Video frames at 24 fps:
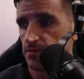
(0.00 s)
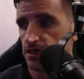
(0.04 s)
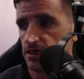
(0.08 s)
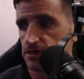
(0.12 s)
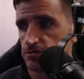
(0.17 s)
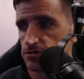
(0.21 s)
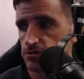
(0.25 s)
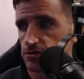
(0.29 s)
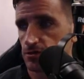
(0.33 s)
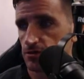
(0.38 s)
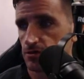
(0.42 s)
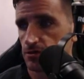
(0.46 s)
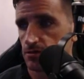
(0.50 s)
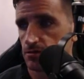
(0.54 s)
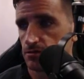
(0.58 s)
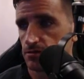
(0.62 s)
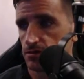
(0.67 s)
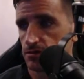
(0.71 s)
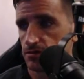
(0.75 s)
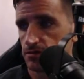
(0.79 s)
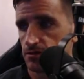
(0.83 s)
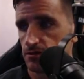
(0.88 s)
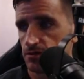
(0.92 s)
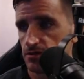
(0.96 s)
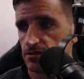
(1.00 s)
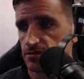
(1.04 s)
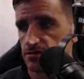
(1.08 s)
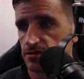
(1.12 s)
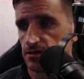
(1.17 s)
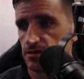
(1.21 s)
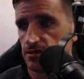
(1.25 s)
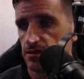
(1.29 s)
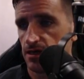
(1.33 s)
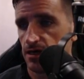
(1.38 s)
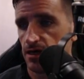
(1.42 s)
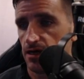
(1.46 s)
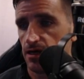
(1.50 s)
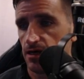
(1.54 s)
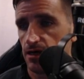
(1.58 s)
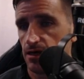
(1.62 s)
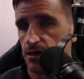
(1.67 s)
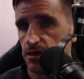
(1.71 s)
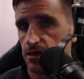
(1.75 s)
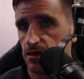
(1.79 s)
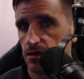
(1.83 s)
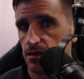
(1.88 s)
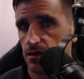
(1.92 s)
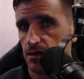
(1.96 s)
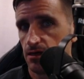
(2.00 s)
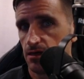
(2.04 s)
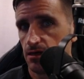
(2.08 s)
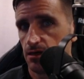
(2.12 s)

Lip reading: make sure that there isn't a